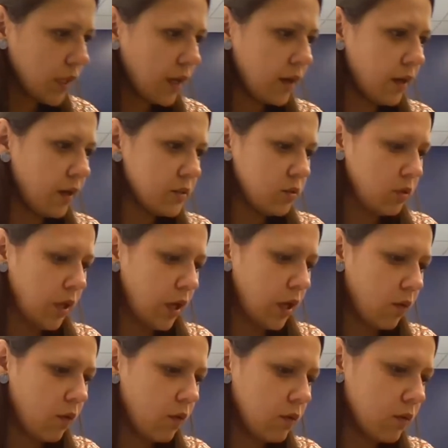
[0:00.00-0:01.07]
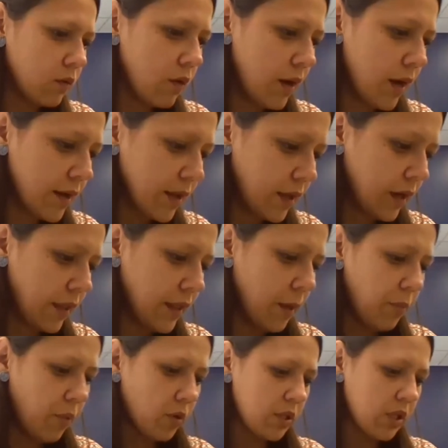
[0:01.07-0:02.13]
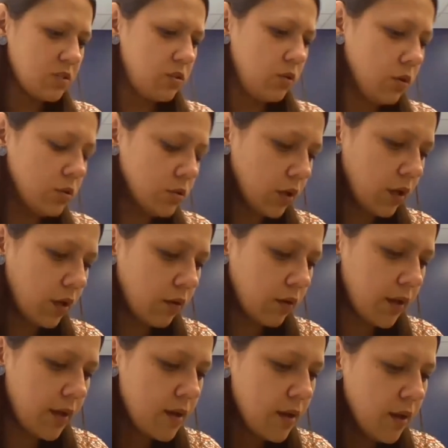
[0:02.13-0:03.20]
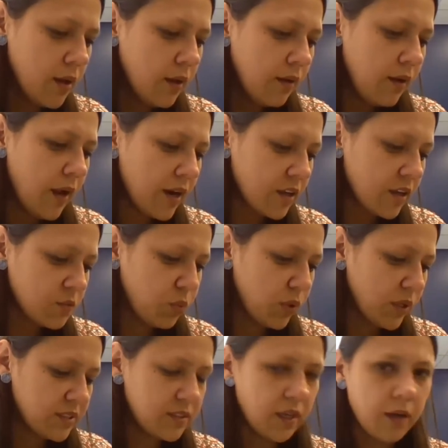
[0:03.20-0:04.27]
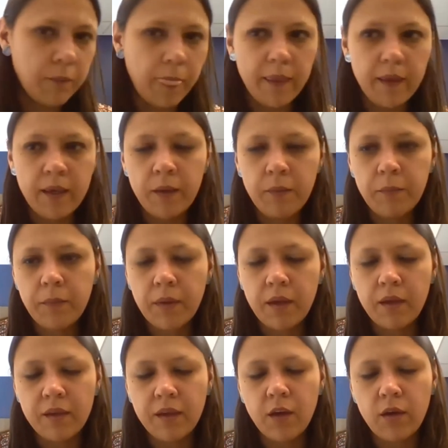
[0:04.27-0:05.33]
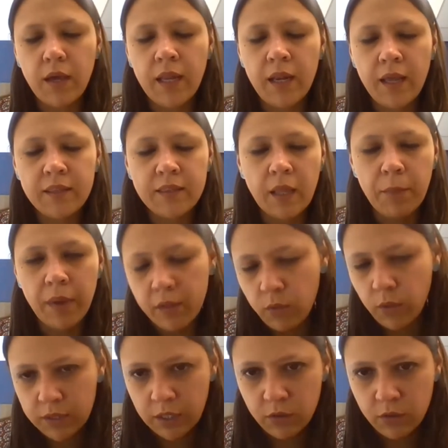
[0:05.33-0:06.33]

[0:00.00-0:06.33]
Now, with respect to the question about the rule of contribution, I think